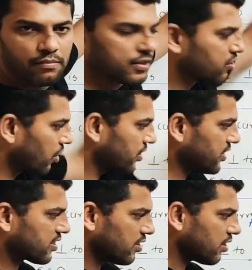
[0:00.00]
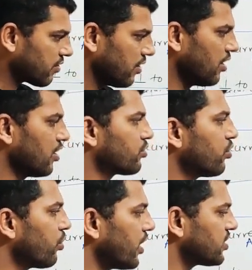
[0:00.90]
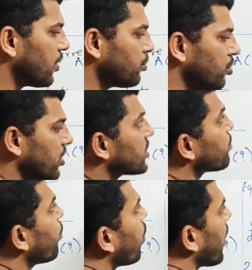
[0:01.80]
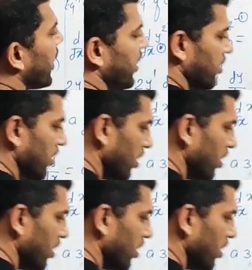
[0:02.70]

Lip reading: means on this curve. So you can substitute this point